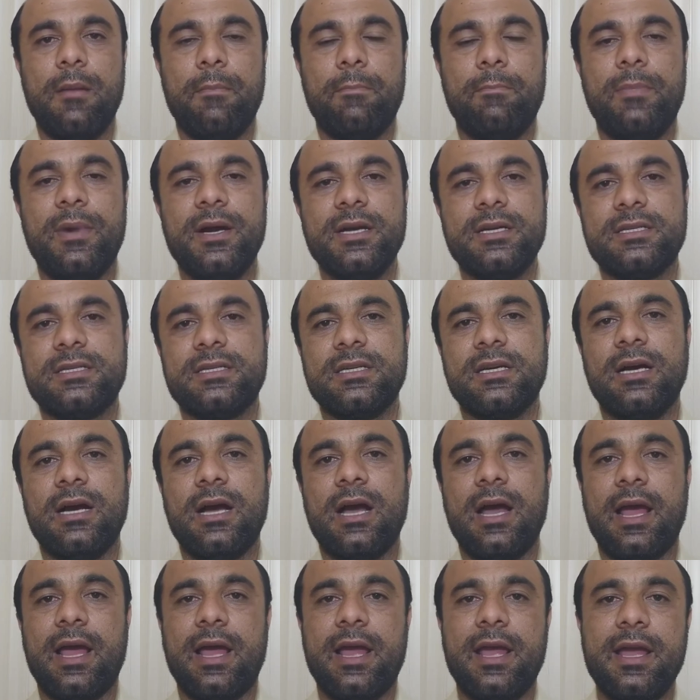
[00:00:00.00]
But
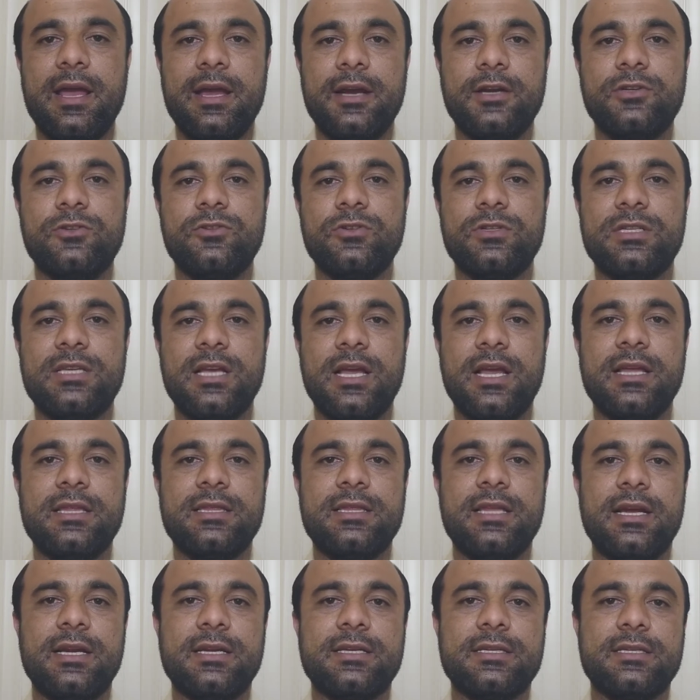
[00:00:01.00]
here to say
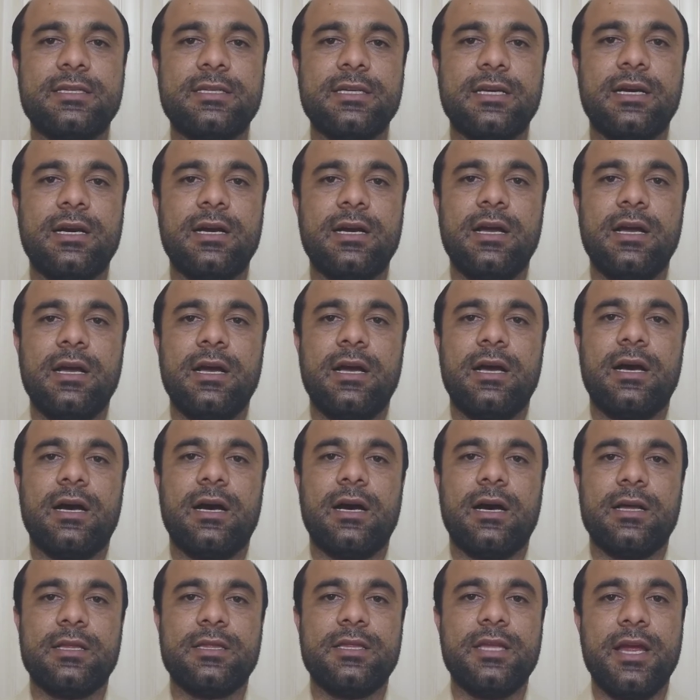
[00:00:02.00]
that
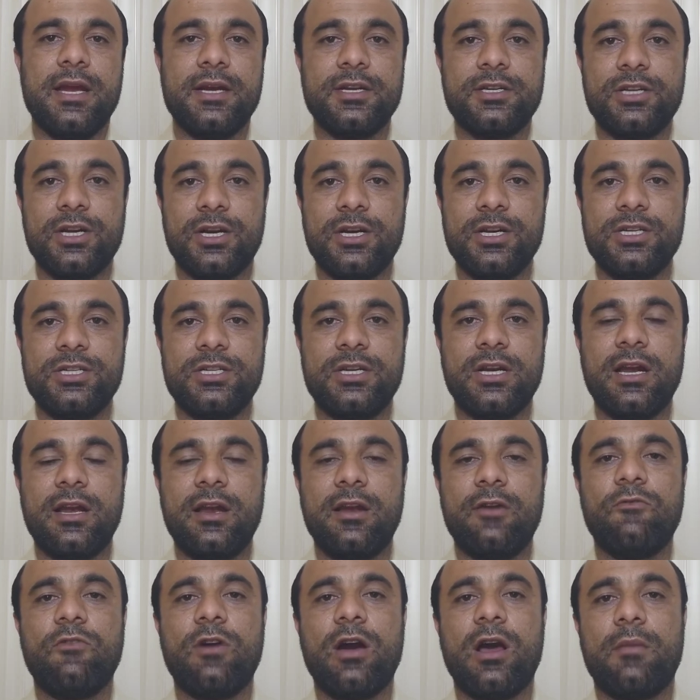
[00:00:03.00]
the international
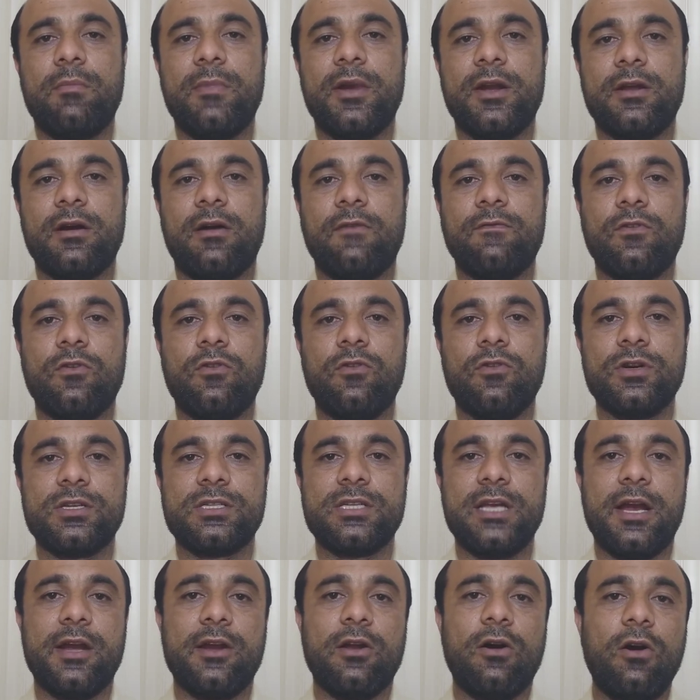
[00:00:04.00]
environment, of
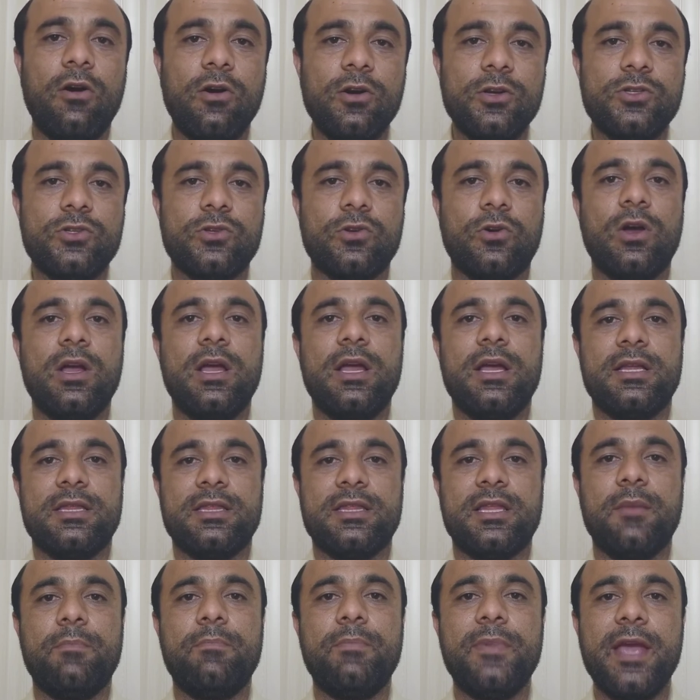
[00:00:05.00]
course, and also
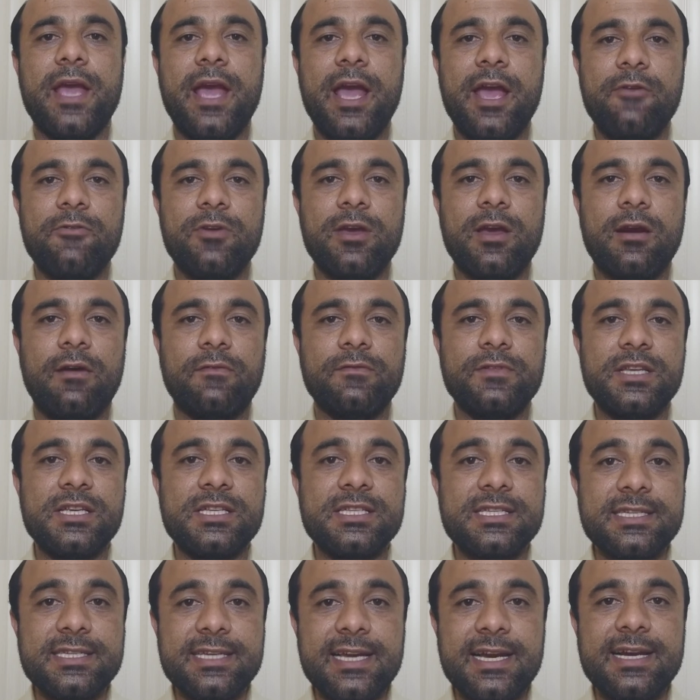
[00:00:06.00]
the behavior of the
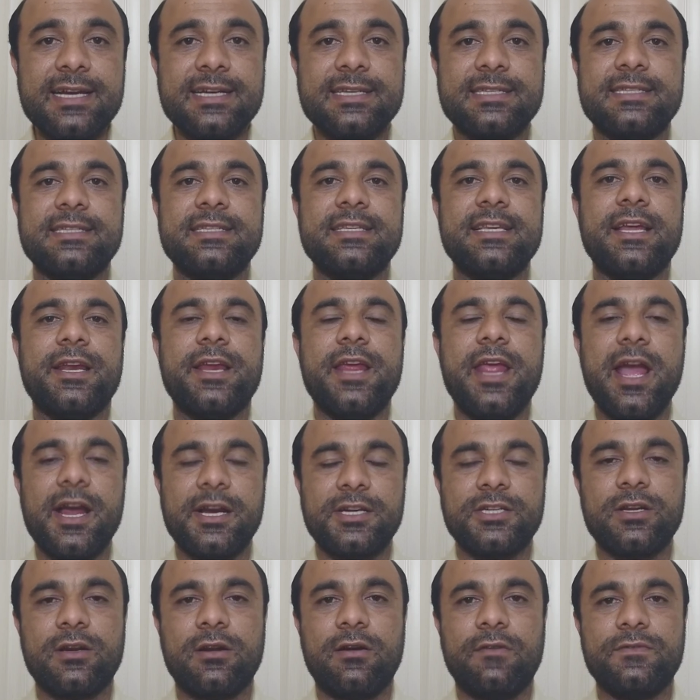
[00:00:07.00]
states, the
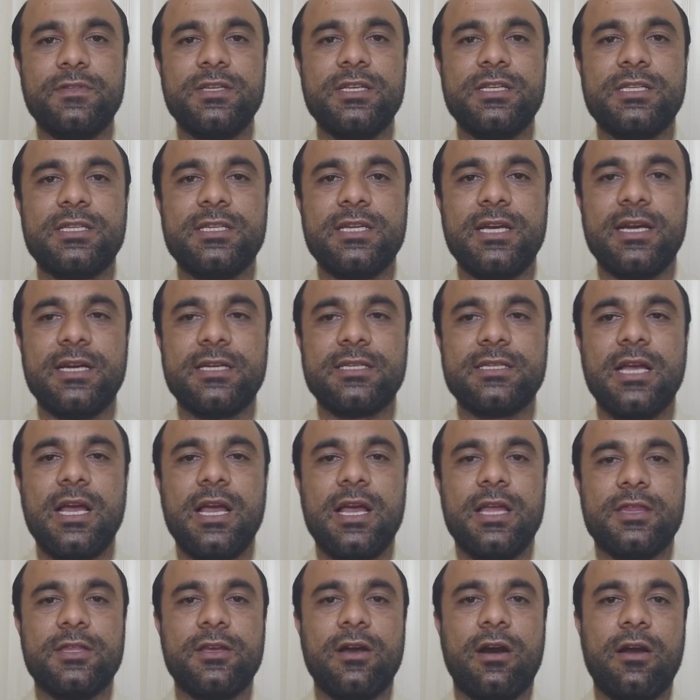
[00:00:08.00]
reaction of the states,
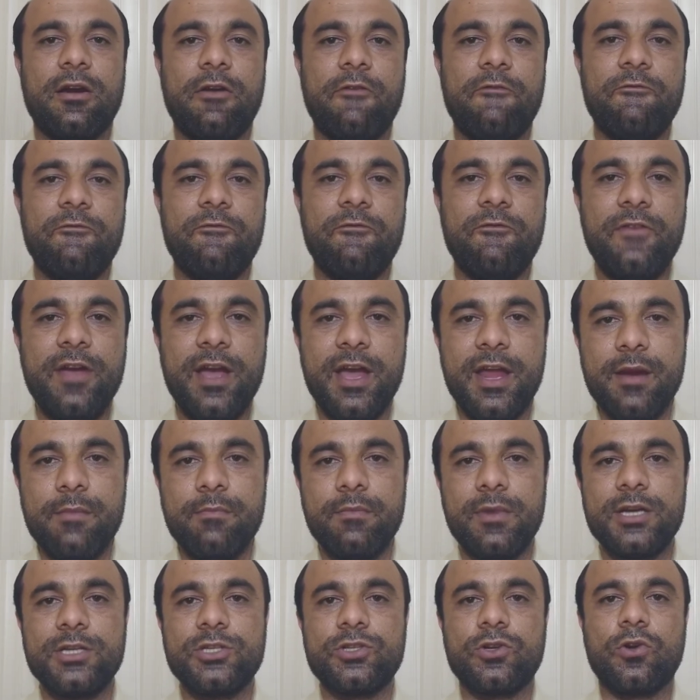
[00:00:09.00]
they are very
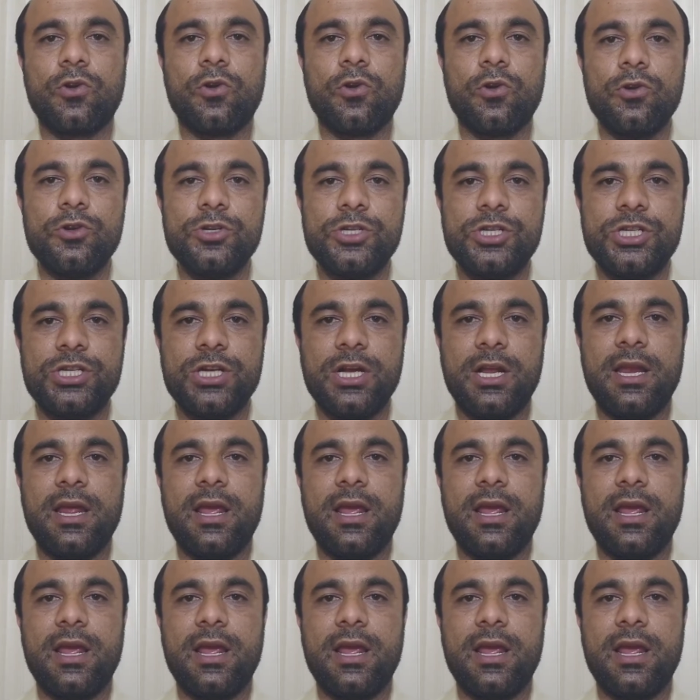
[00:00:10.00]
much crucial